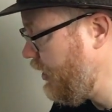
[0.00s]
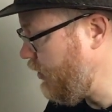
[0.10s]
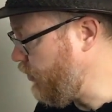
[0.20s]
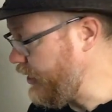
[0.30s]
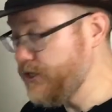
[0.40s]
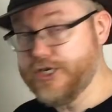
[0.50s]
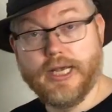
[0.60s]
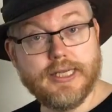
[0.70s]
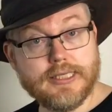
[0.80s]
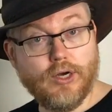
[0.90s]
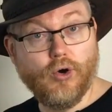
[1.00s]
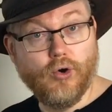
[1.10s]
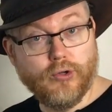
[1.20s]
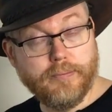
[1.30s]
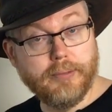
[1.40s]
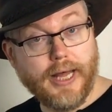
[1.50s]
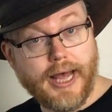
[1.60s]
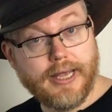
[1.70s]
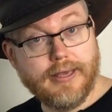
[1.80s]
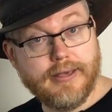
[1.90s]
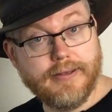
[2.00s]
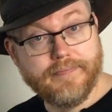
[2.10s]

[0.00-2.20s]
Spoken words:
which is all black,